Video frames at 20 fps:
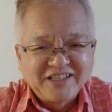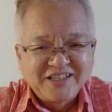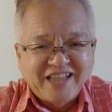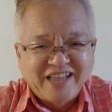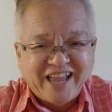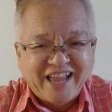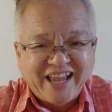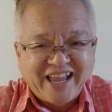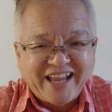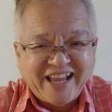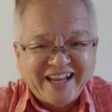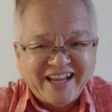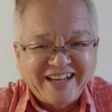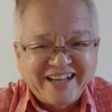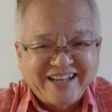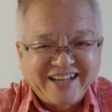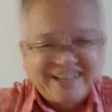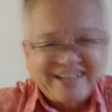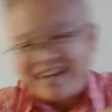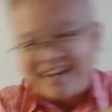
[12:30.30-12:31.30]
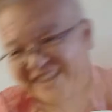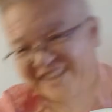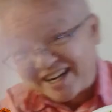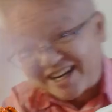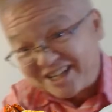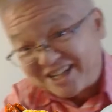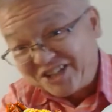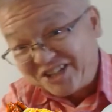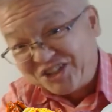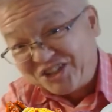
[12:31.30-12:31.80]
Then
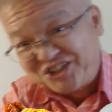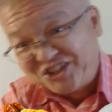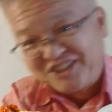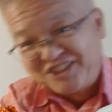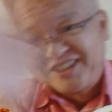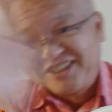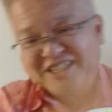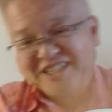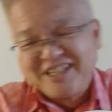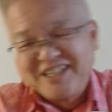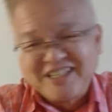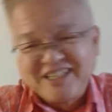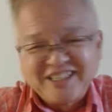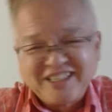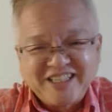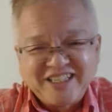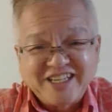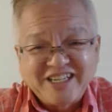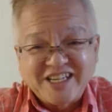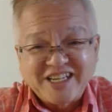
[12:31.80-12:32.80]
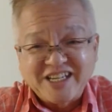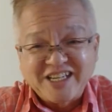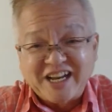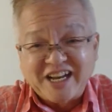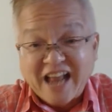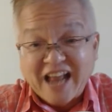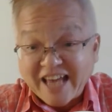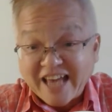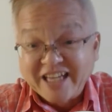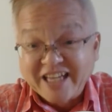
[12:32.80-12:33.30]
another dish. This is
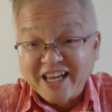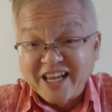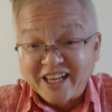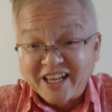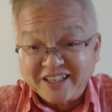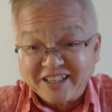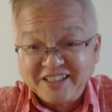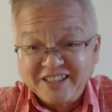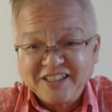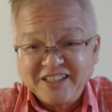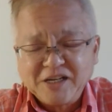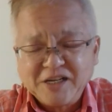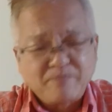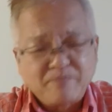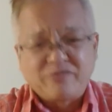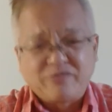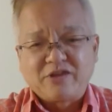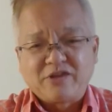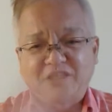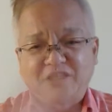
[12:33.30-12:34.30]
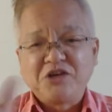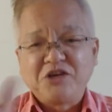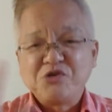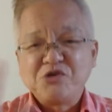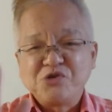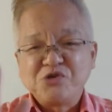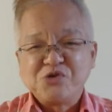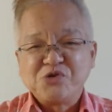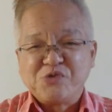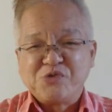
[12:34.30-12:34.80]
lion head. Nothing
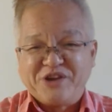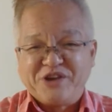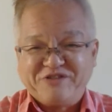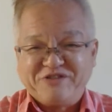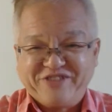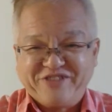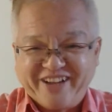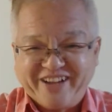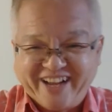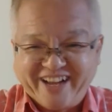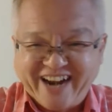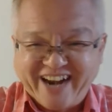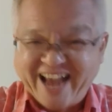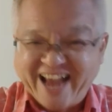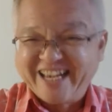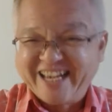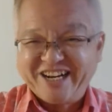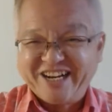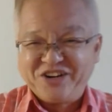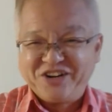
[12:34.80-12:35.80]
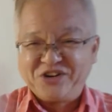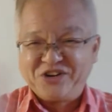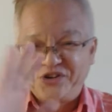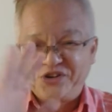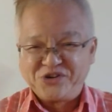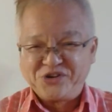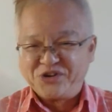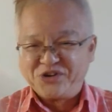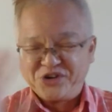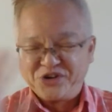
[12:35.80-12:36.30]
to do with lion.
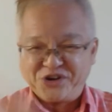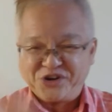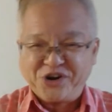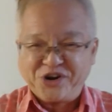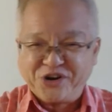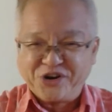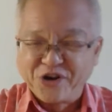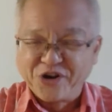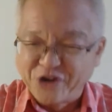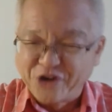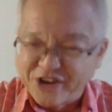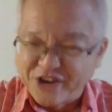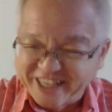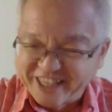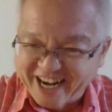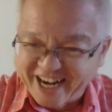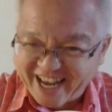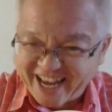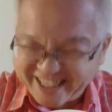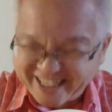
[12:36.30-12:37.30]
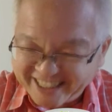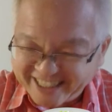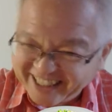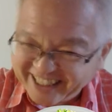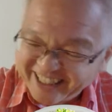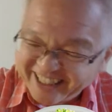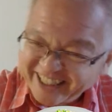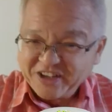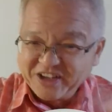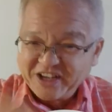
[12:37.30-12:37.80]
No, not eating
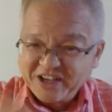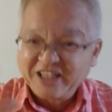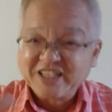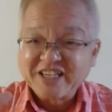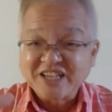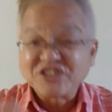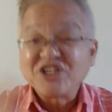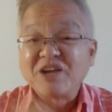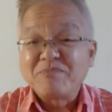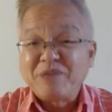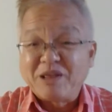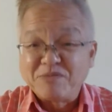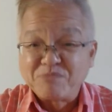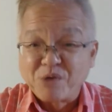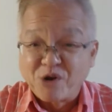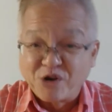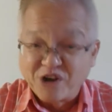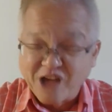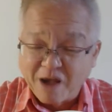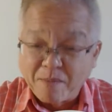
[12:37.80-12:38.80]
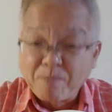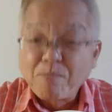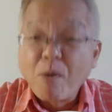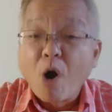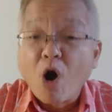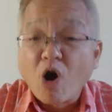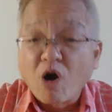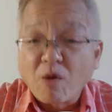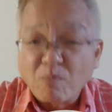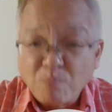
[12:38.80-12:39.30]
lion. It is actually a meatball, a
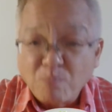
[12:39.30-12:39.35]
pork